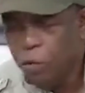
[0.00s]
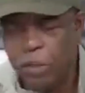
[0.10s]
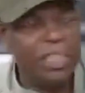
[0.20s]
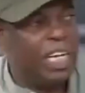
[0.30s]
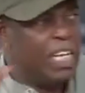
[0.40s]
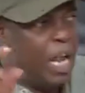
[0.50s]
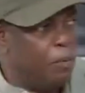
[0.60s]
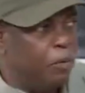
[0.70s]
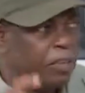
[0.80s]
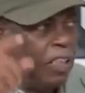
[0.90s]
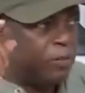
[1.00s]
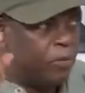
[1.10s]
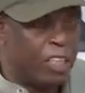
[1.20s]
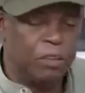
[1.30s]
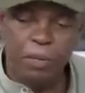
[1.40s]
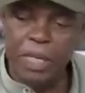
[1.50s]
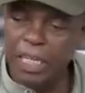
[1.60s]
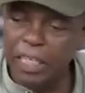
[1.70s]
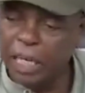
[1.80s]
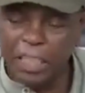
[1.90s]
which enables these
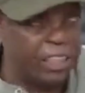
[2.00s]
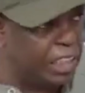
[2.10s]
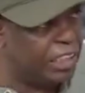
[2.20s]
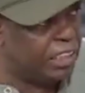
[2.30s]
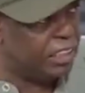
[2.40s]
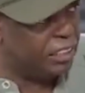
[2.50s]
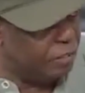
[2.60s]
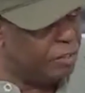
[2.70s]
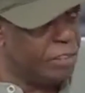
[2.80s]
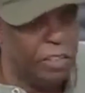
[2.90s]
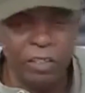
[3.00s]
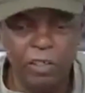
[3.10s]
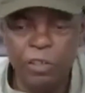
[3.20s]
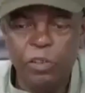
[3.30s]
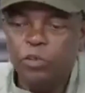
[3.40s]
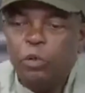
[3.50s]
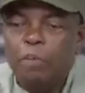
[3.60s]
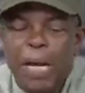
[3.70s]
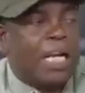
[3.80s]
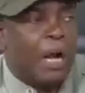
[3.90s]
French-speaking countries to
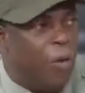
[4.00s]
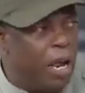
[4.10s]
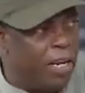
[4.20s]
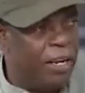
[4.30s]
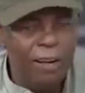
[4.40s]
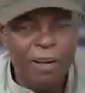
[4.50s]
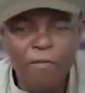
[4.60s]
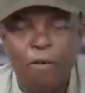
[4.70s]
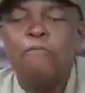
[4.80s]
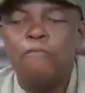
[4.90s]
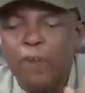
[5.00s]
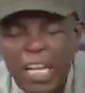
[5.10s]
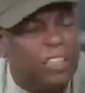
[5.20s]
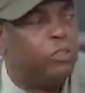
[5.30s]
break away from French